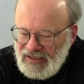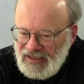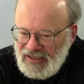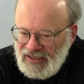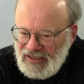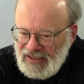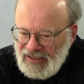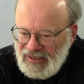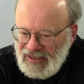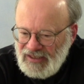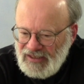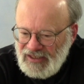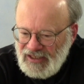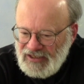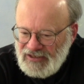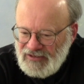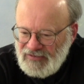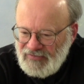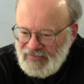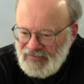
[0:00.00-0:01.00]
Oh, I think
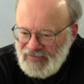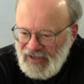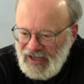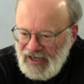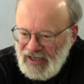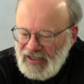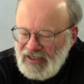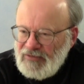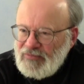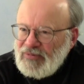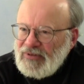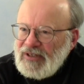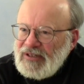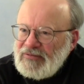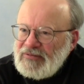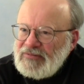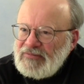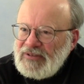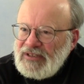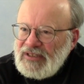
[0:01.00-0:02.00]
that's highly
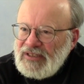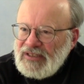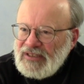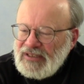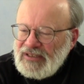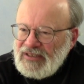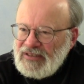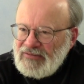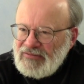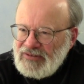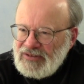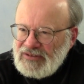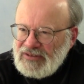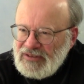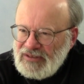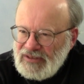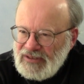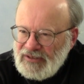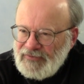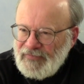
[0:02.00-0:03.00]
problematic,
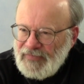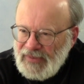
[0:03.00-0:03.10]
obviously.